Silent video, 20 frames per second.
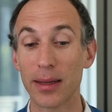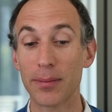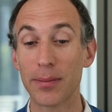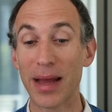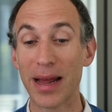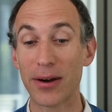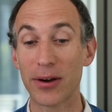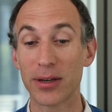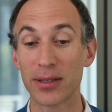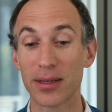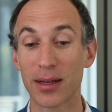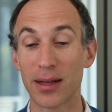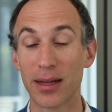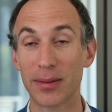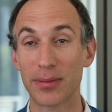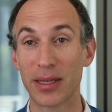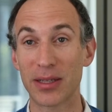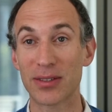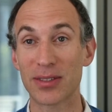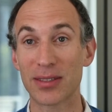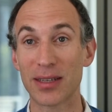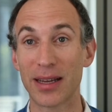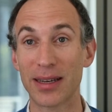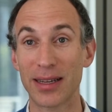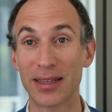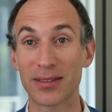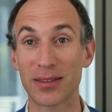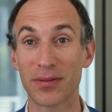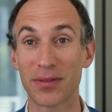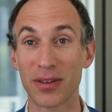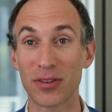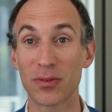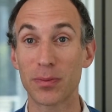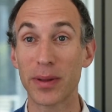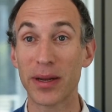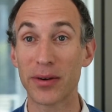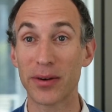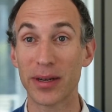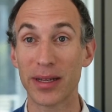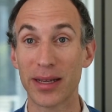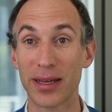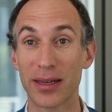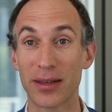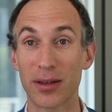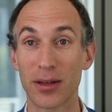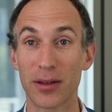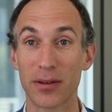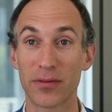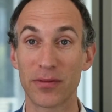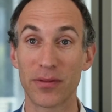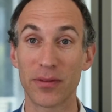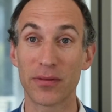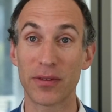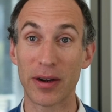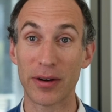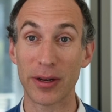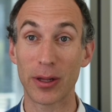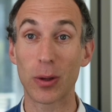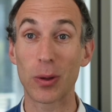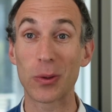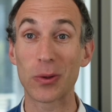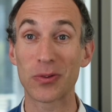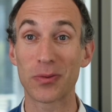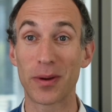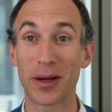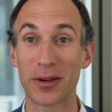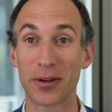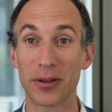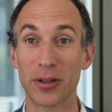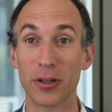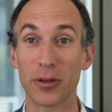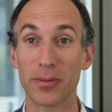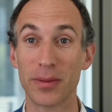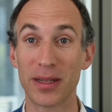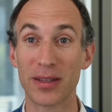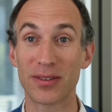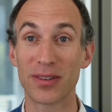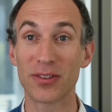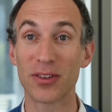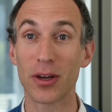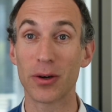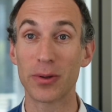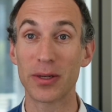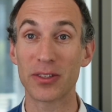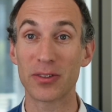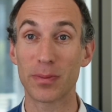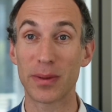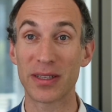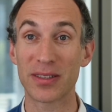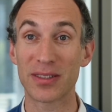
paradigm in studies of this period of very old modern humans has always been